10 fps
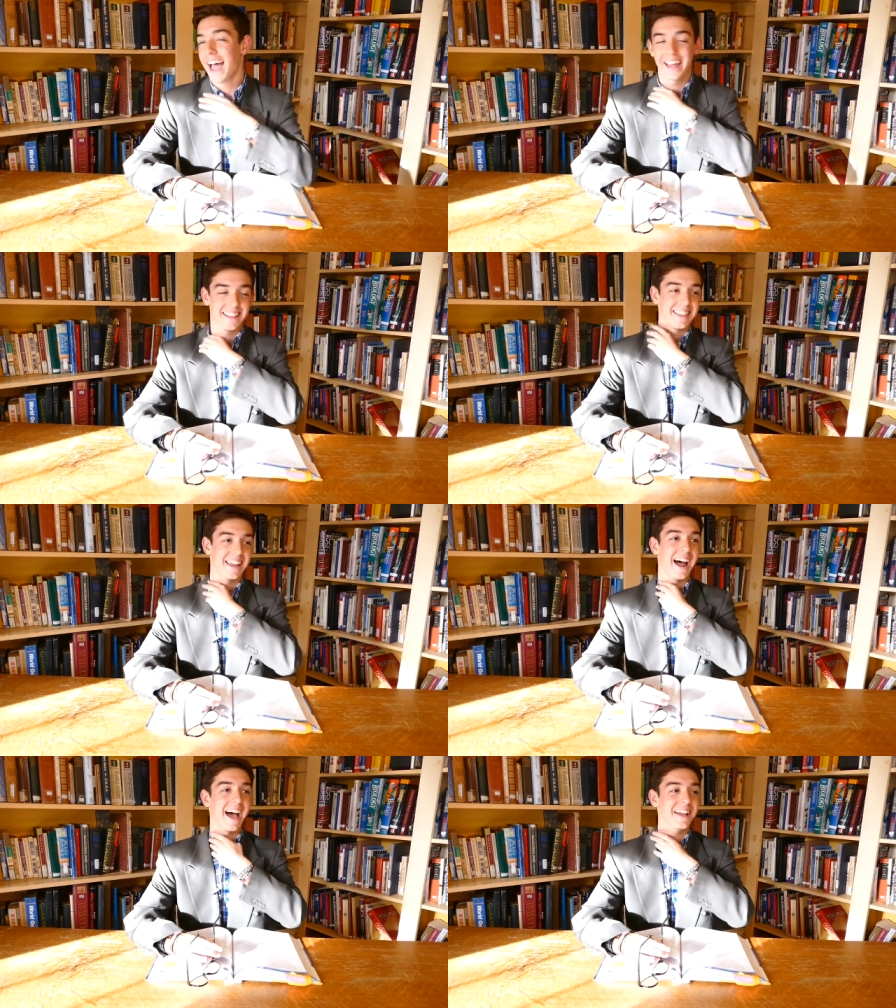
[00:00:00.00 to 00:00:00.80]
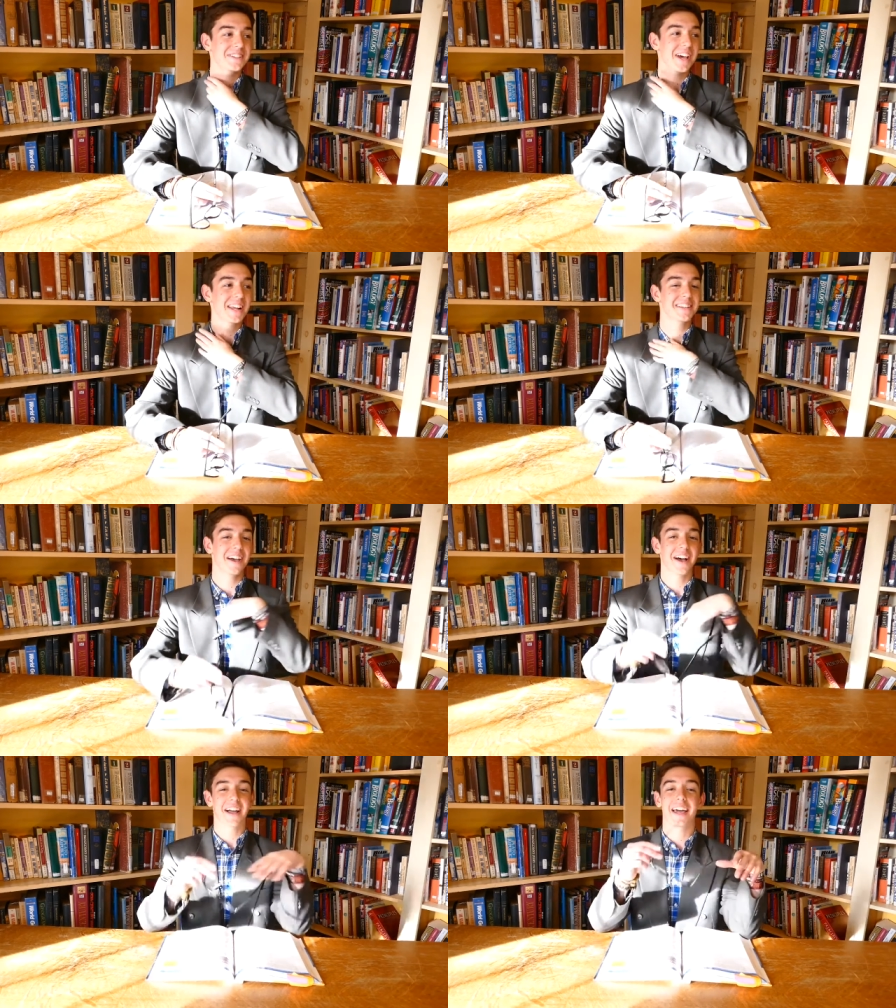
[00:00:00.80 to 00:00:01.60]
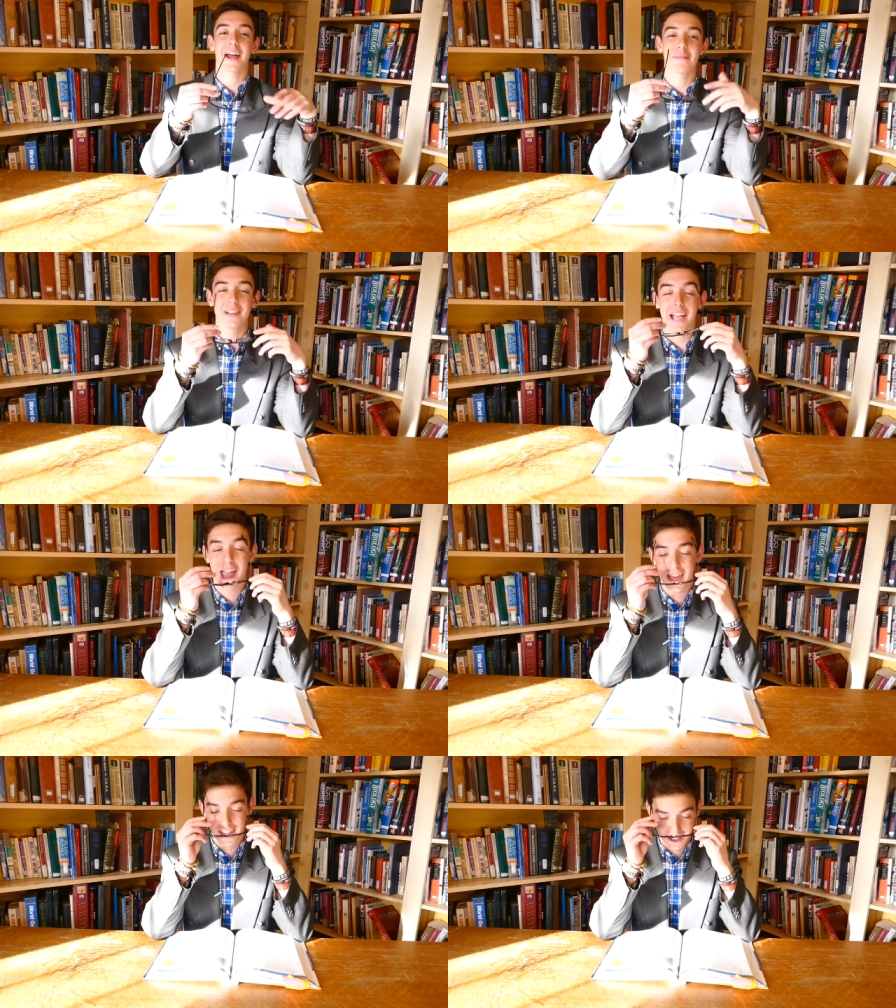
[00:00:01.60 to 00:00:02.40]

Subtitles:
And then I try to talk, and I'm like, hey,